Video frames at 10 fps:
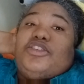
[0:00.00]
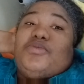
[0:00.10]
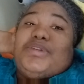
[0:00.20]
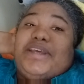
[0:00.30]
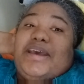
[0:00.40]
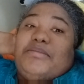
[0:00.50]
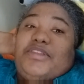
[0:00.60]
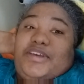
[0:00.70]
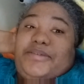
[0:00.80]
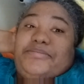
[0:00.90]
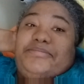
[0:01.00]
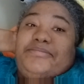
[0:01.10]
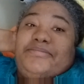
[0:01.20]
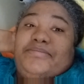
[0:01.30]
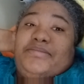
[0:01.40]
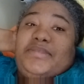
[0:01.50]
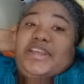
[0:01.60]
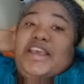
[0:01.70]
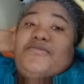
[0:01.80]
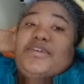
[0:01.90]
do a damn thing.
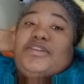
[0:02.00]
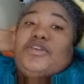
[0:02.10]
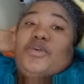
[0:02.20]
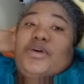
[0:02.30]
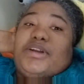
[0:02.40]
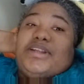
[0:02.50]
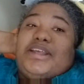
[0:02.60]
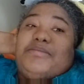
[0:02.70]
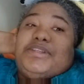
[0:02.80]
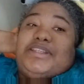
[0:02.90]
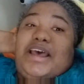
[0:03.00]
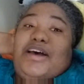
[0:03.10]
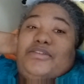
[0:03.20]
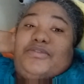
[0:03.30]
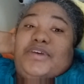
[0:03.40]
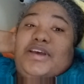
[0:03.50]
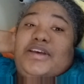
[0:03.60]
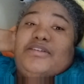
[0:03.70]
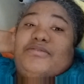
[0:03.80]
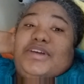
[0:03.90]
Even Gordon himself
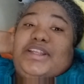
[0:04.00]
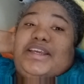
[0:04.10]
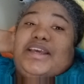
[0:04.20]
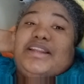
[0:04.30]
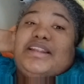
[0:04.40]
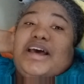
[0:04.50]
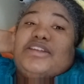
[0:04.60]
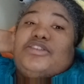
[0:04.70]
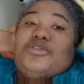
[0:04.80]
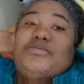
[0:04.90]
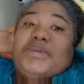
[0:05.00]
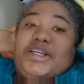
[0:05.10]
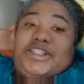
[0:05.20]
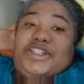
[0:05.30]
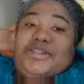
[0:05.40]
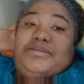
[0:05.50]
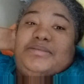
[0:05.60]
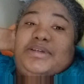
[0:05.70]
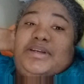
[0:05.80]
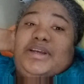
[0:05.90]
really cannot do much.
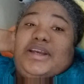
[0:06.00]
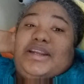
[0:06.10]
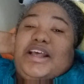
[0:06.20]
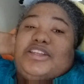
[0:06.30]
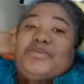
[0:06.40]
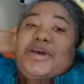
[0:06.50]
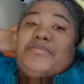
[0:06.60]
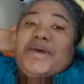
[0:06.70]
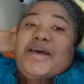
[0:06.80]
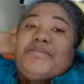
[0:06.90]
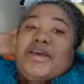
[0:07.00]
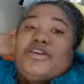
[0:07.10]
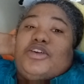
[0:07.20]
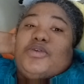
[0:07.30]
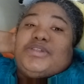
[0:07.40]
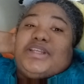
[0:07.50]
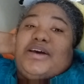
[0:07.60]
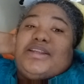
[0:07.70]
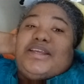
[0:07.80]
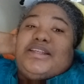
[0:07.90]
And that's why Batman goes
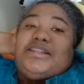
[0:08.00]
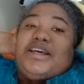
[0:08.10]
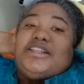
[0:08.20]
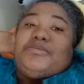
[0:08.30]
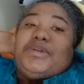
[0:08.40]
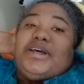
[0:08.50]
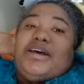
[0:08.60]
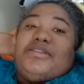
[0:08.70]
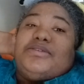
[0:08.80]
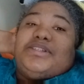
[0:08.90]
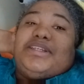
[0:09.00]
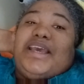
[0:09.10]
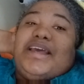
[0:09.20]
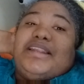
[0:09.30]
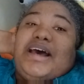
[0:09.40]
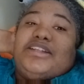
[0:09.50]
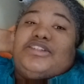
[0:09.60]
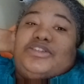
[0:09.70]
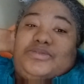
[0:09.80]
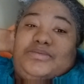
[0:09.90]
out and he does what others
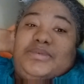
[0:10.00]
cannot do.